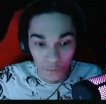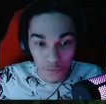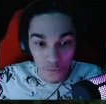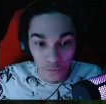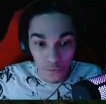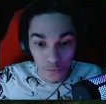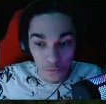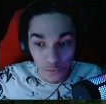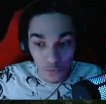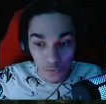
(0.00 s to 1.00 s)

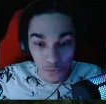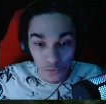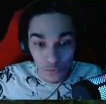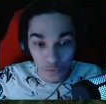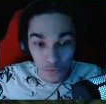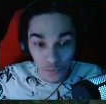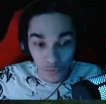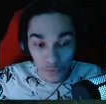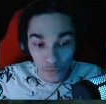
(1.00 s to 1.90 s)
[no speech]